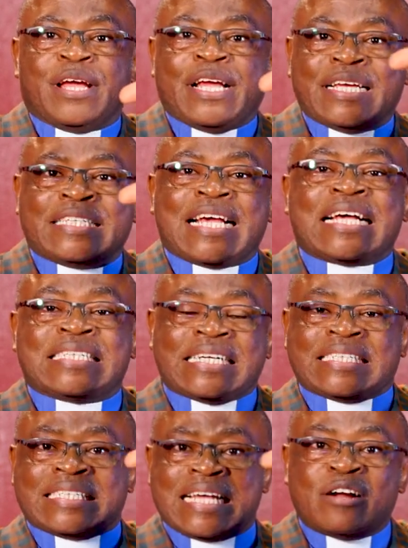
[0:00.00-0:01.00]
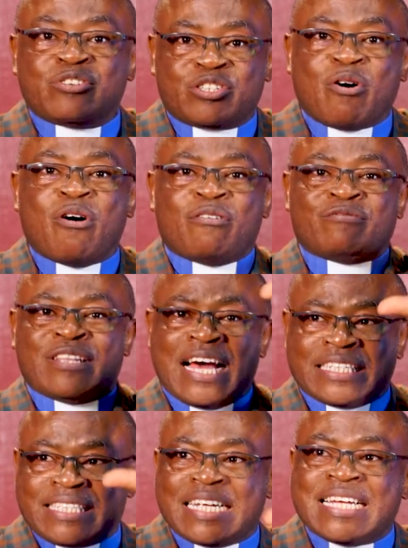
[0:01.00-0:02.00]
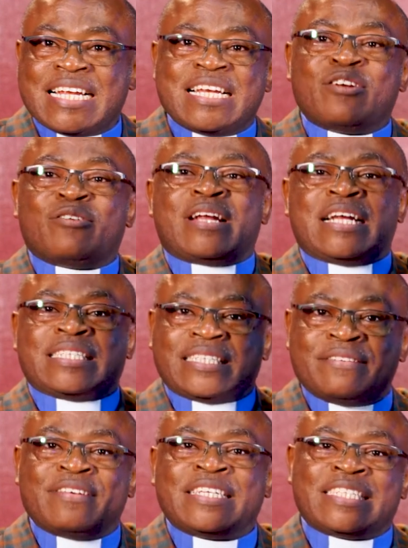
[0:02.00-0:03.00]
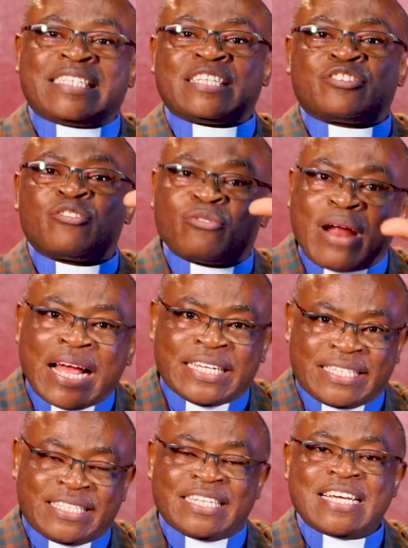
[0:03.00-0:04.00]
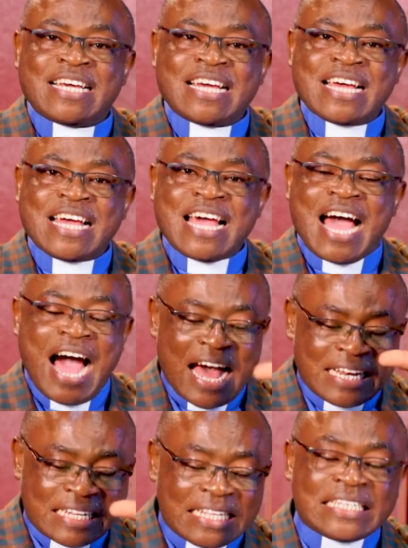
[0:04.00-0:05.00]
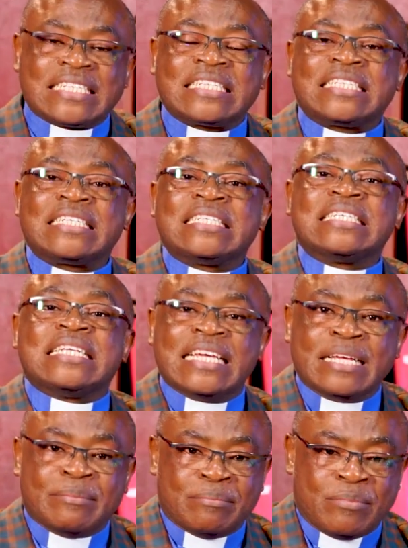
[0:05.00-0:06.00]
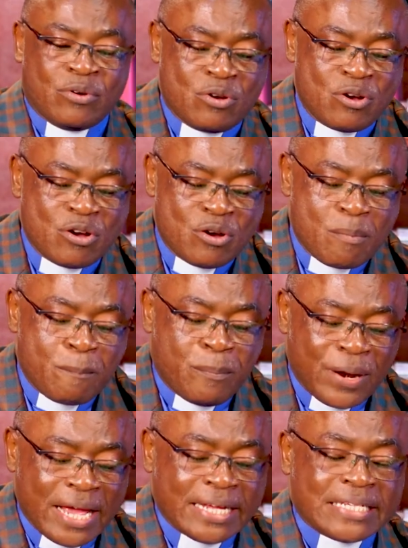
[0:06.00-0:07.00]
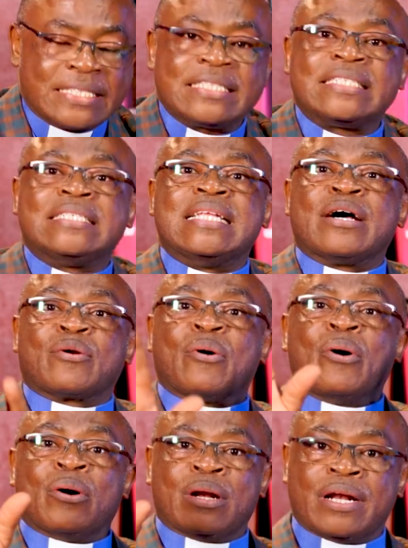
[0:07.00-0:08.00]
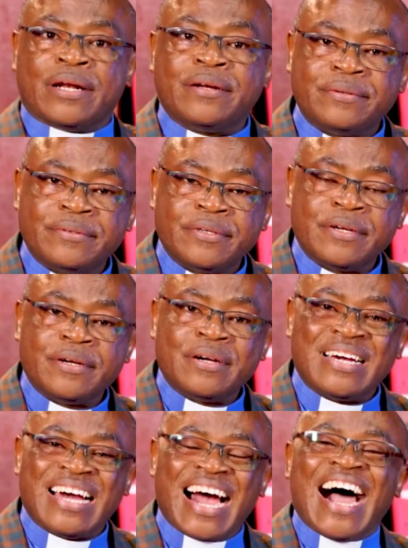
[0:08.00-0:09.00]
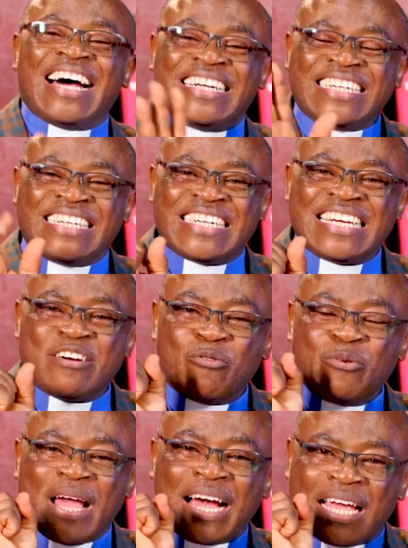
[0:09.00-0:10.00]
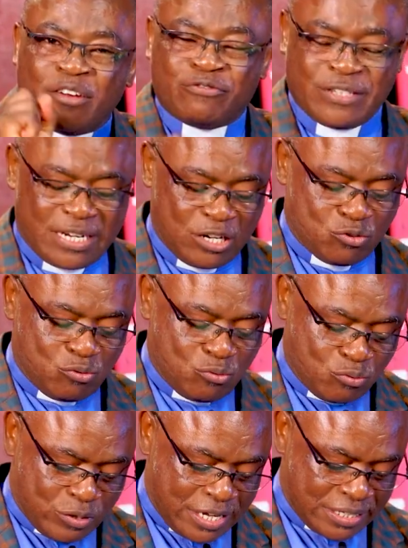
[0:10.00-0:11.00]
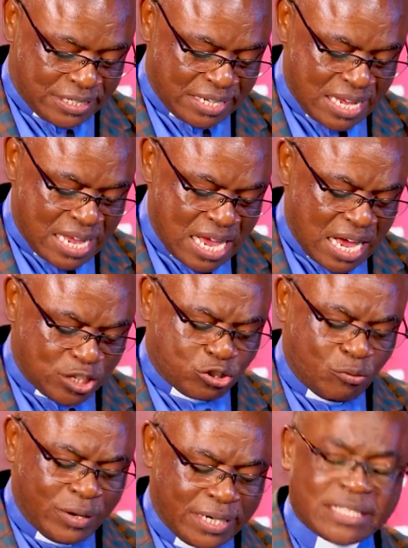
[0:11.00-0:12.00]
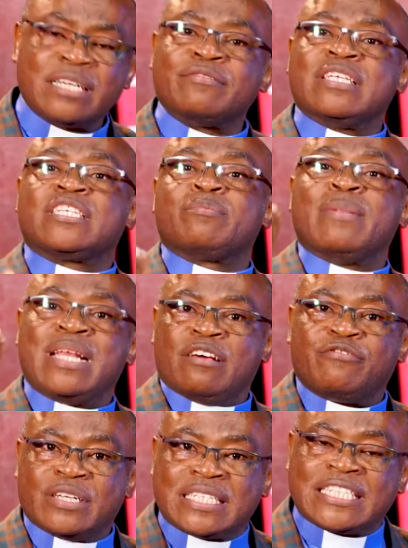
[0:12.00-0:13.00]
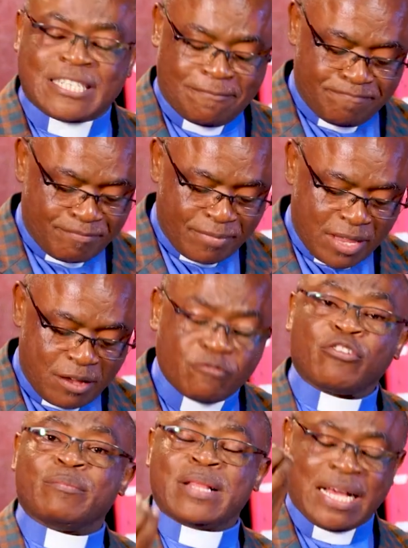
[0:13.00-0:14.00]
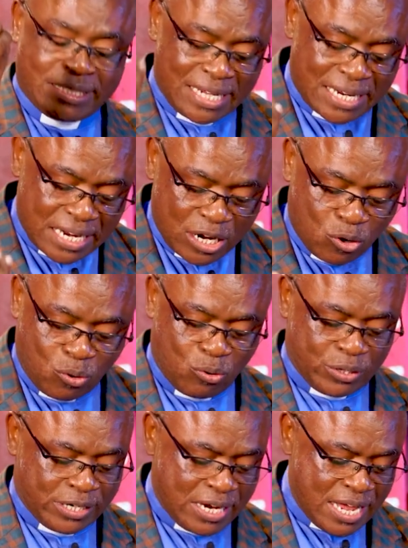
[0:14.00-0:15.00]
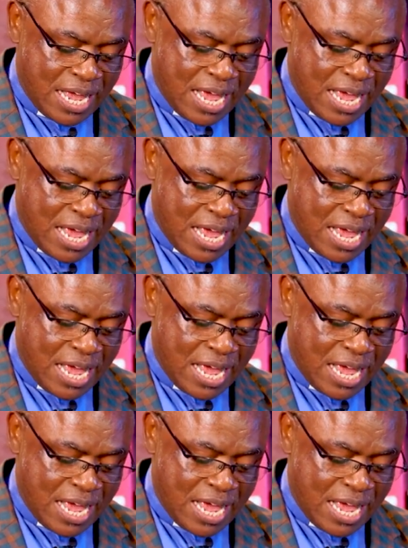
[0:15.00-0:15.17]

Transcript: is as a result of the ascended Lord and Savior Jesus Christ. And this team plays the role. And we are gifted to do this. And so we receive these benefits from the ascended Lord.